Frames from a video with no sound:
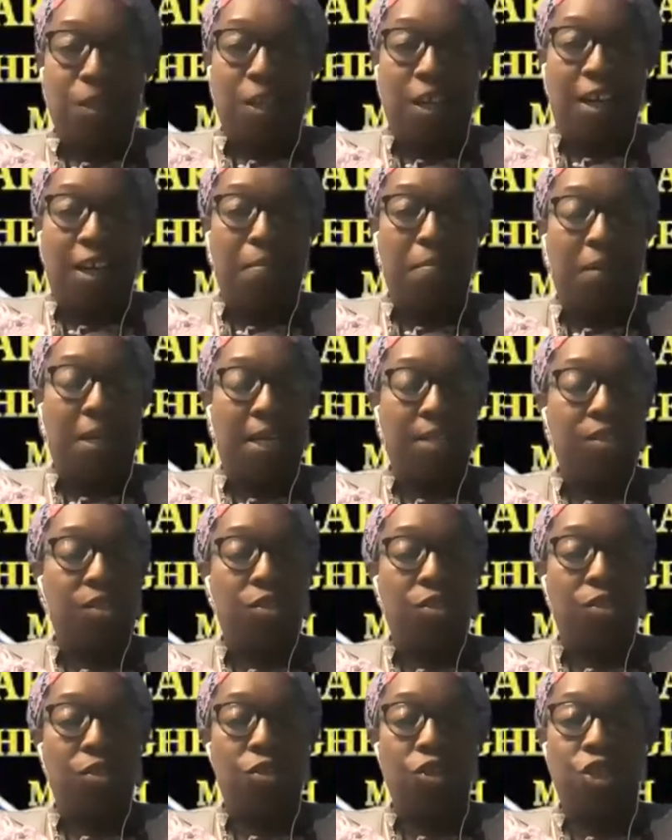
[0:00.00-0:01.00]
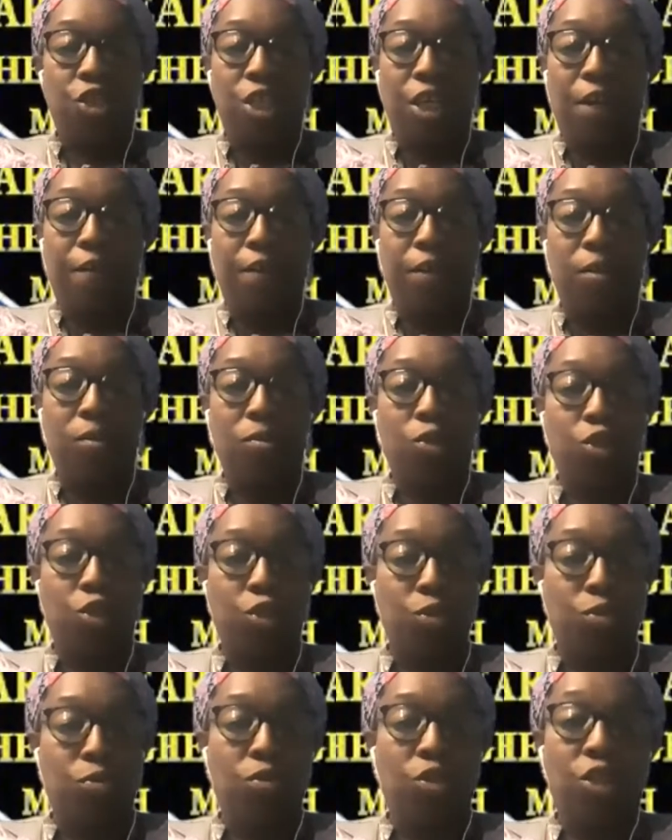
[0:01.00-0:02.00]
Ambassador Sharon
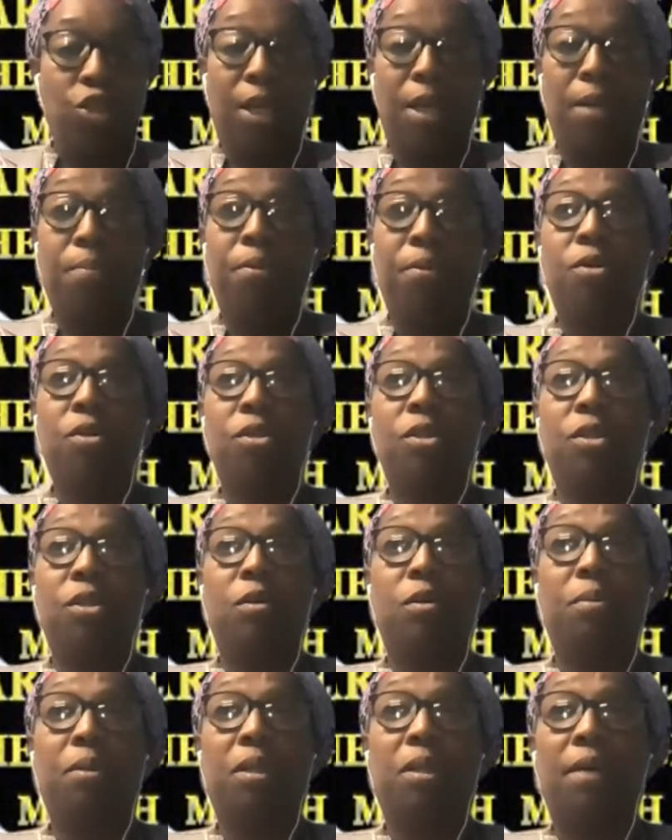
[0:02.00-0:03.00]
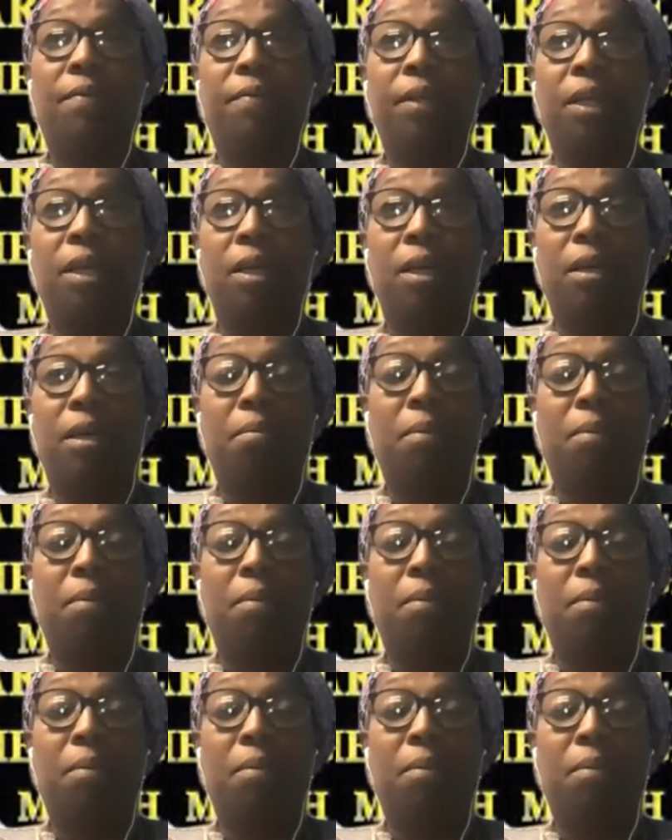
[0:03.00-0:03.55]
Oshun Chambers, and her beloved King